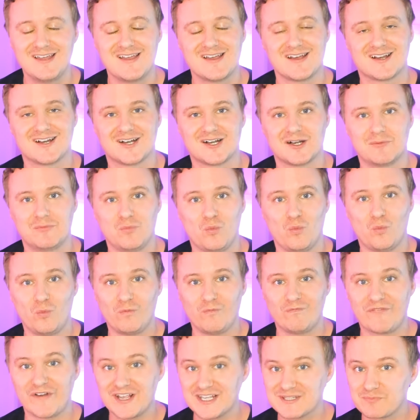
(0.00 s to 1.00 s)
Um,
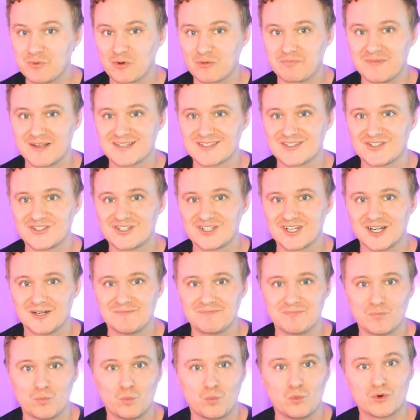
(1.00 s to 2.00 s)
Facebook
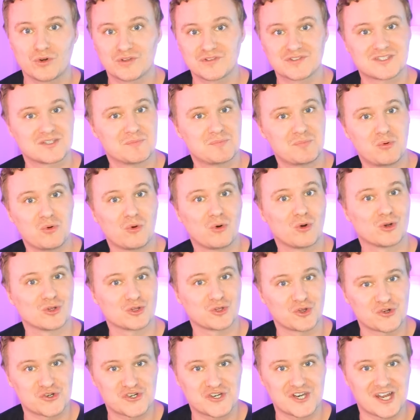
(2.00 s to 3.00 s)
Messenger wouldn't support
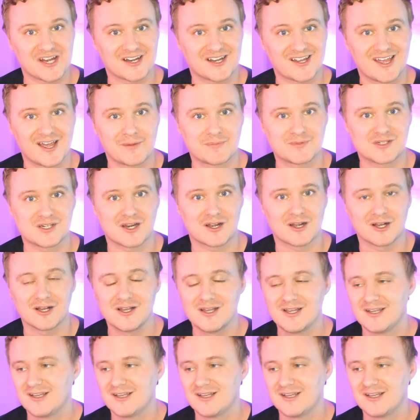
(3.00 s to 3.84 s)
Logitech Capture.